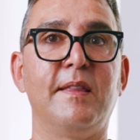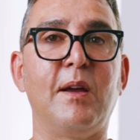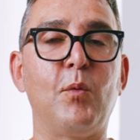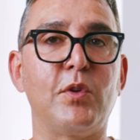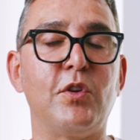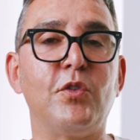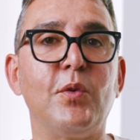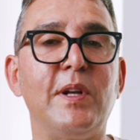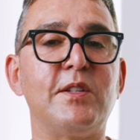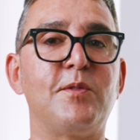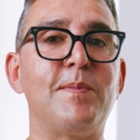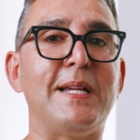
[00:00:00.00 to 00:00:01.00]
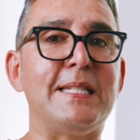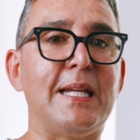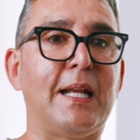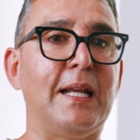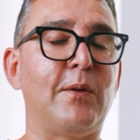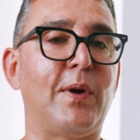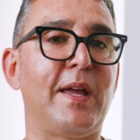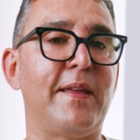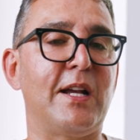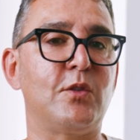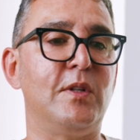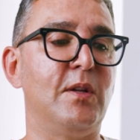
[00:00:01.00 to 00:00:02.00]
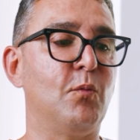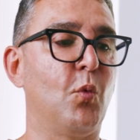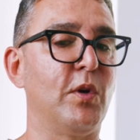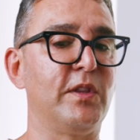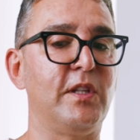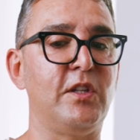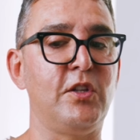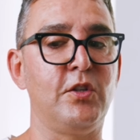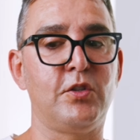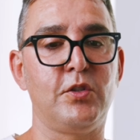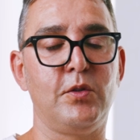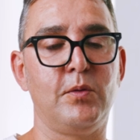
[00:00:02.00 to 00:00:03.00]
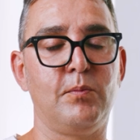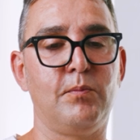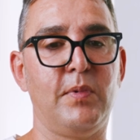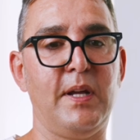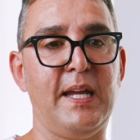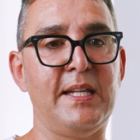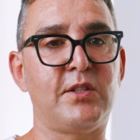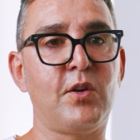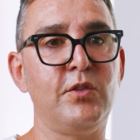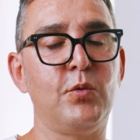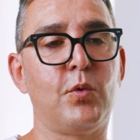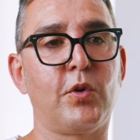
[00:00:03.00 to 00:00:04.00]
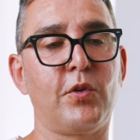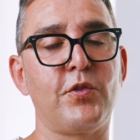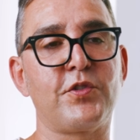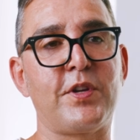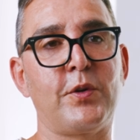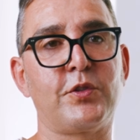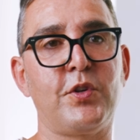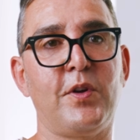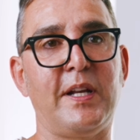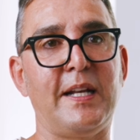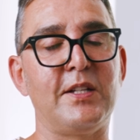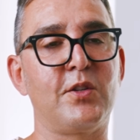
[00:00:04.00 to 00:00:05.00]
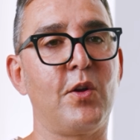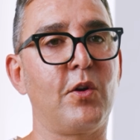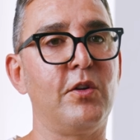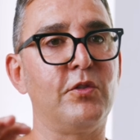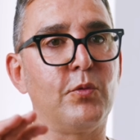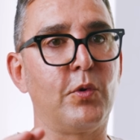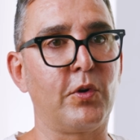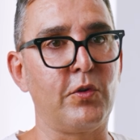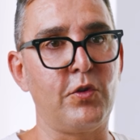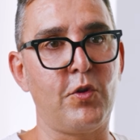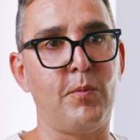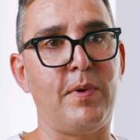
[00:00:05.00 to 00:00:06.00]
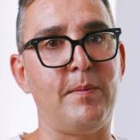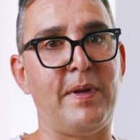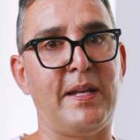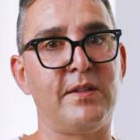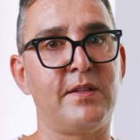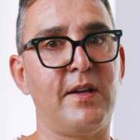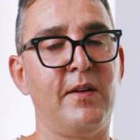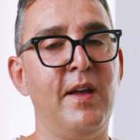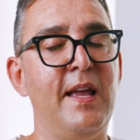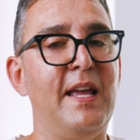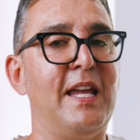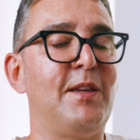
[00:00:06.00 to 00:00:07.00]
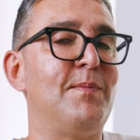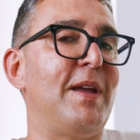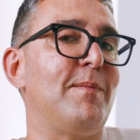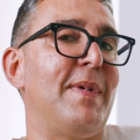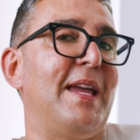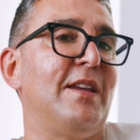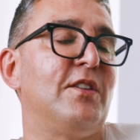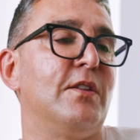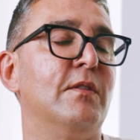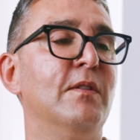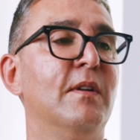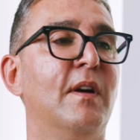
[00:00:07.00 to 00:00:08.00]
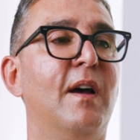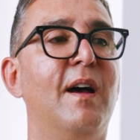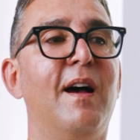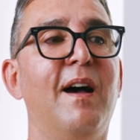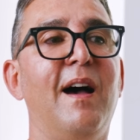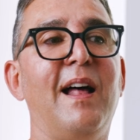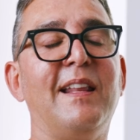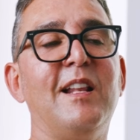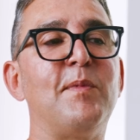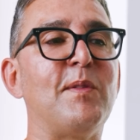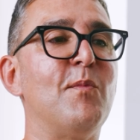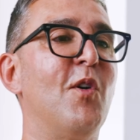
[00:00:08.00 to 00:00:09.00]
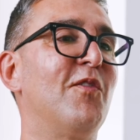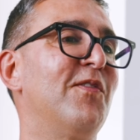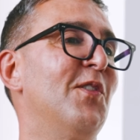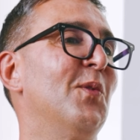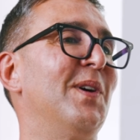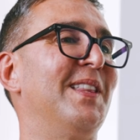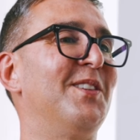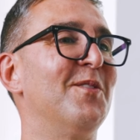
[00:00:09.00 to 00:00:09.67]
Then what you're doing is basically, rather than actually wanting you to, it's going to work on your serotonin, it's not going to work on your dopamine. So it may make you a little bit more fluid.